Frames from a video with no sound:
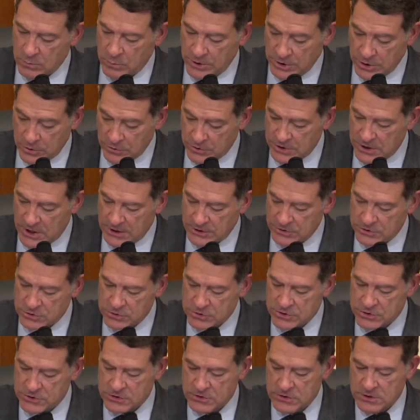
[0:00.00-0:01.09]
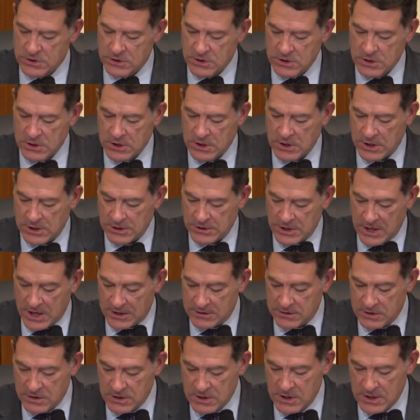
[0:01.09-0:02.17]
We knew the dangers, and
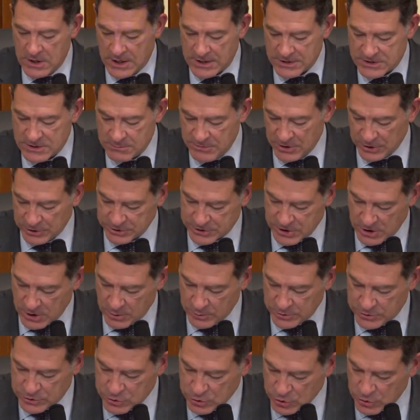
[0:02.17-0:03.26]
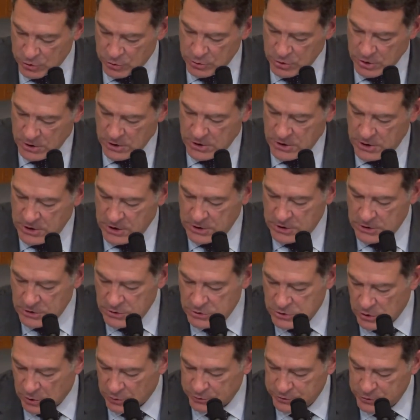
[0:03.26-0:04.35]
yet, as the military withdrew,
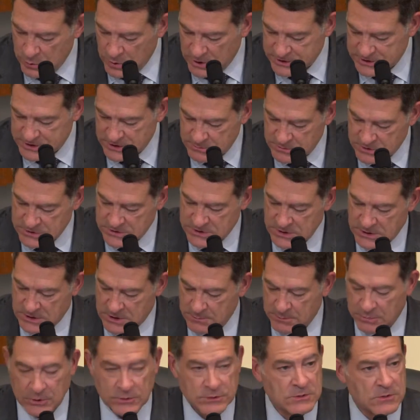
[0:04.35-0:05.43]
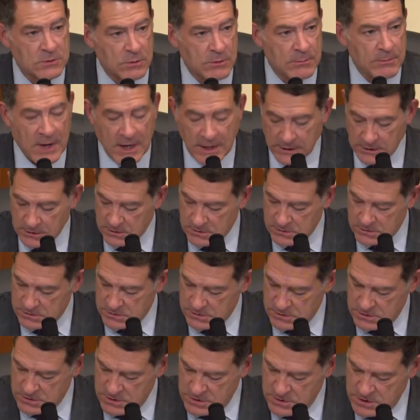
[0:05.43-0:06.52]
you told U.S. Embassy Kabul to remain.
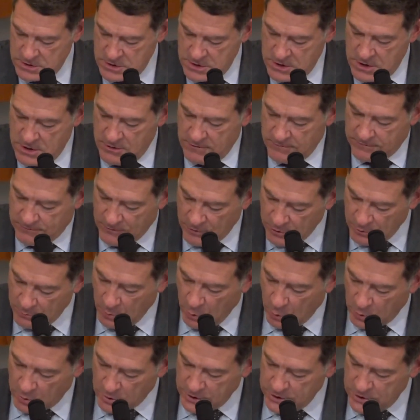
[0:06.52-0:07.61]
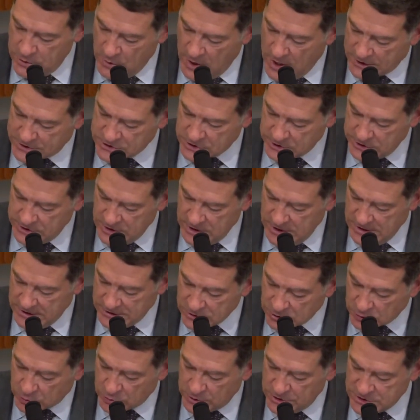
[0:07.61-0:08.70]
Furthermore, you actually
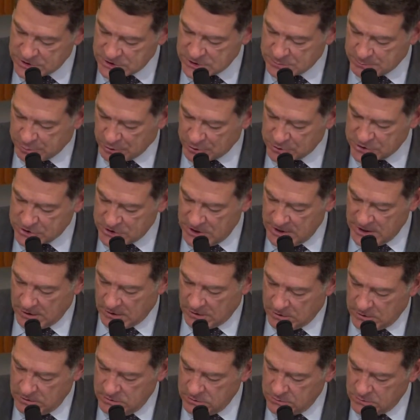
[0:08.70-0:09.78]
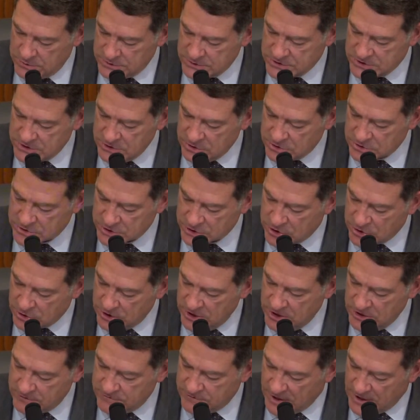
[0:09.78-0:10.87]
increased personnel. When senior
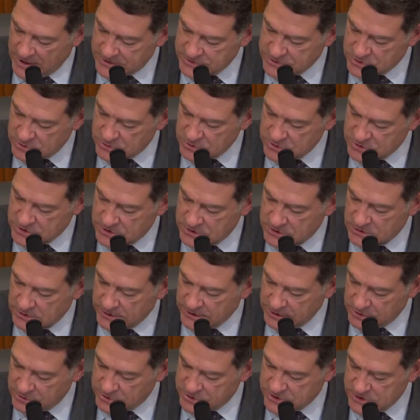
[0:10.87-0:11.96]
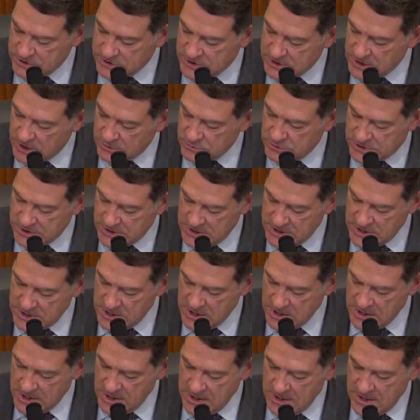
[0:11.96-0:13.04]
security advisors and leaders at
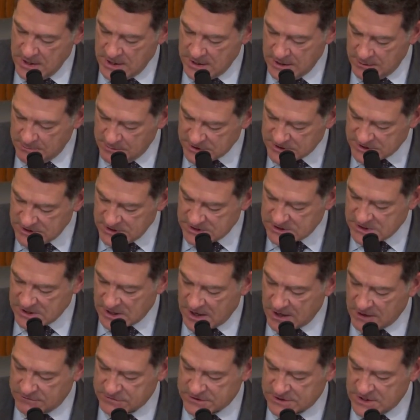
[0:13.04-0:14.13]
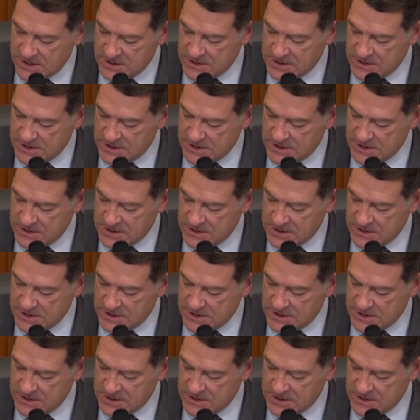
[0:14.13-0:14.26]
DoD and embassy staff